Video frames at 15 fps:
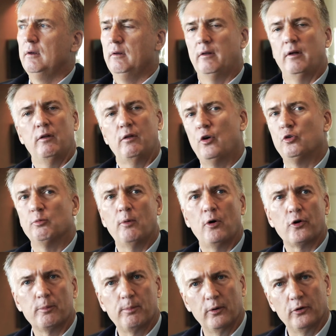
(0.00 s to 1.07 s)
Those
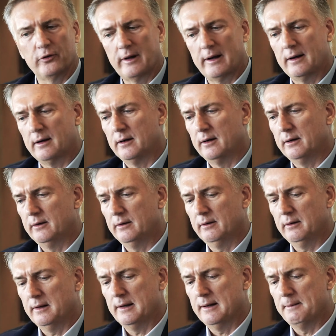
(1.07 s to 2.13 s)
multiples are
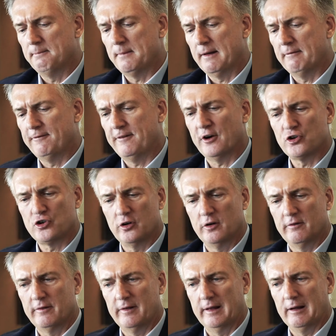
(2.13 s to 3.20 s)
a function
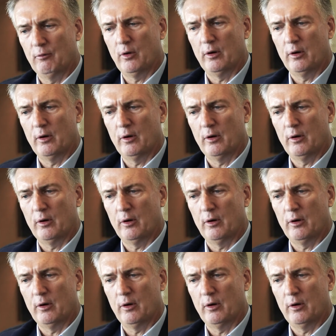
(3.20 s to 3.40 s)
of